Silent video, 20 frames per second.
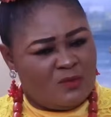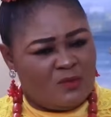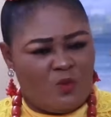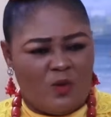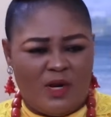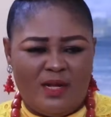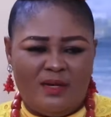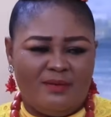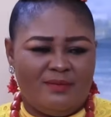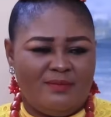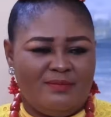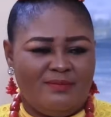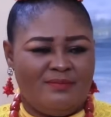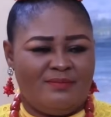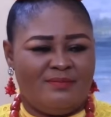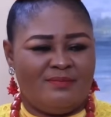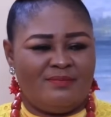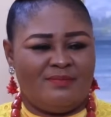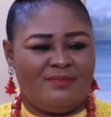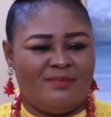Well,
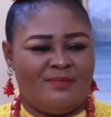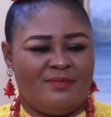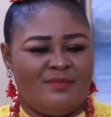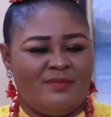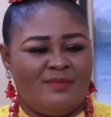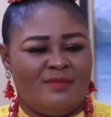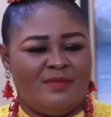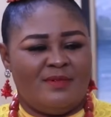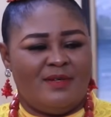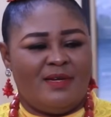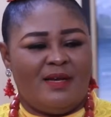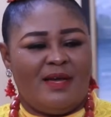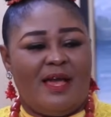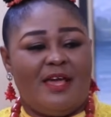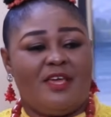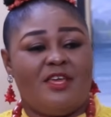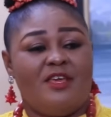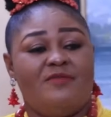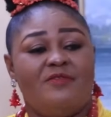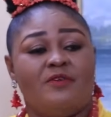
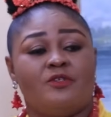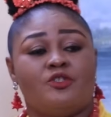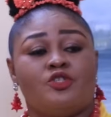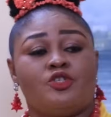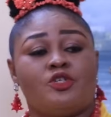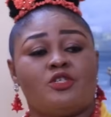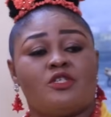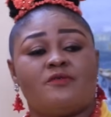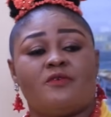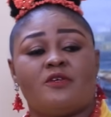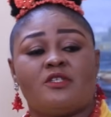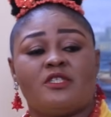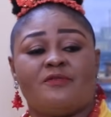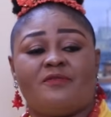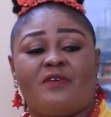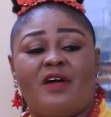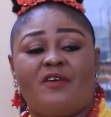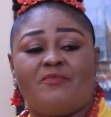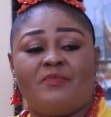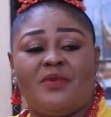I give you just
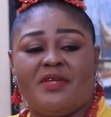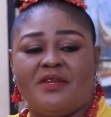45